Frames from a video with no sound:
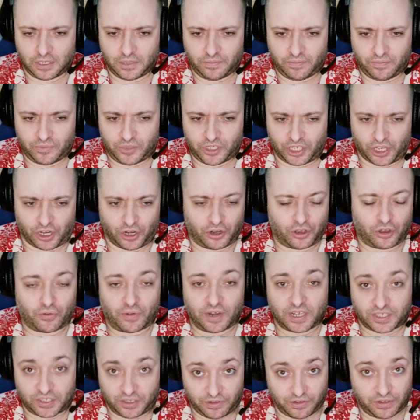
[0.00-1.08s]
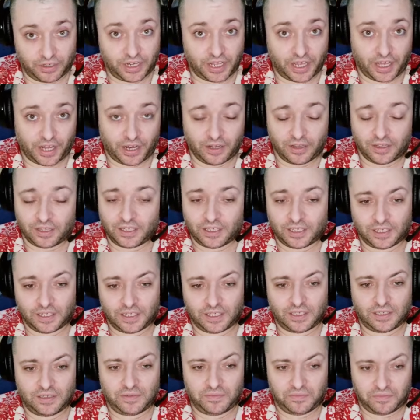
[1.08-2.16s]
She's gonna go rescue her dad.
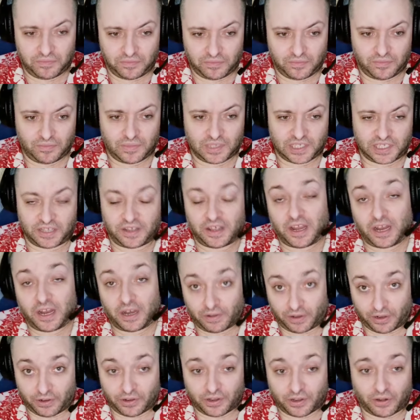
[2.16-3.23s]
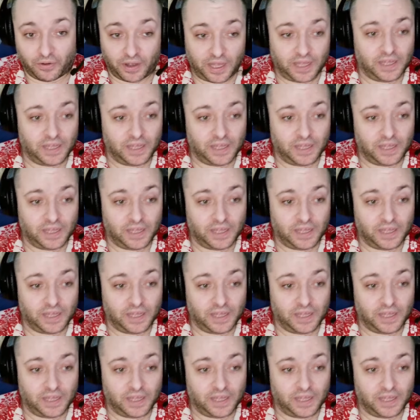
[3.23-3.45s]
See the error in her way.